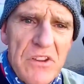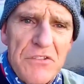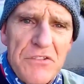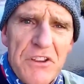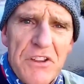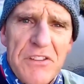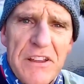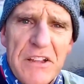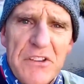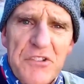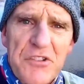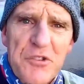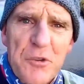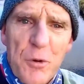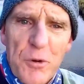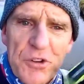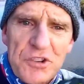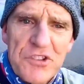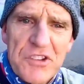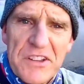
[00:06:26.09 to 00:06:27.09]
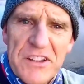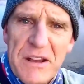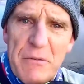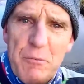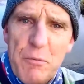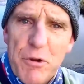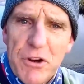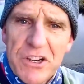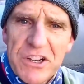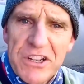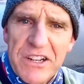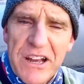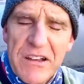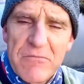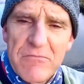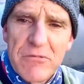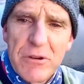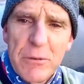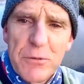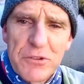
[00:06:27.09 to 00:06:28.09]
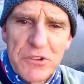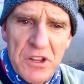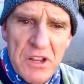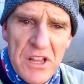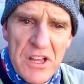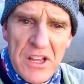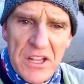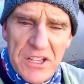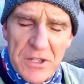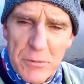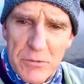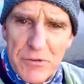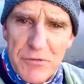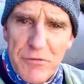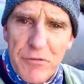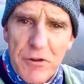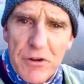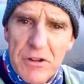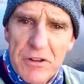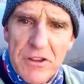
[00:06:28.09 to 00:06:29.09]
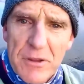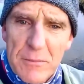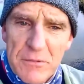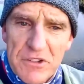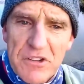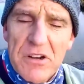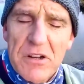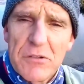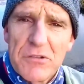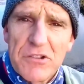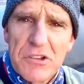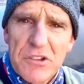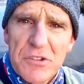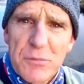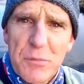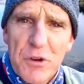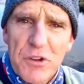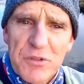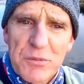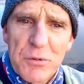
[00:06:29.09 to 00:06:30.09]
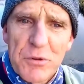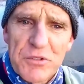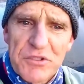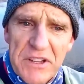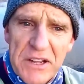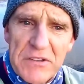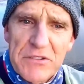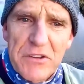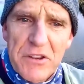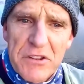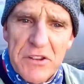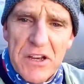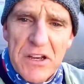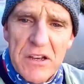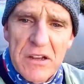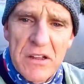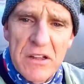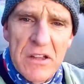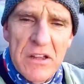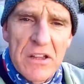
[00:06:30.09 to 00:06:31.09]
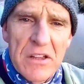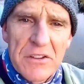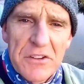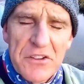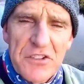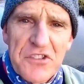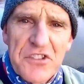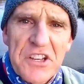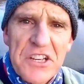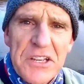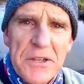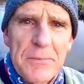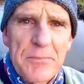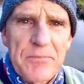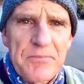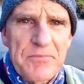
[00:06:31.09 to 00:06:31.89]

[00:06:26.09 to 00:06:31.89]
to their source, and then working out routes that would follow them as closely as possible down to the sea.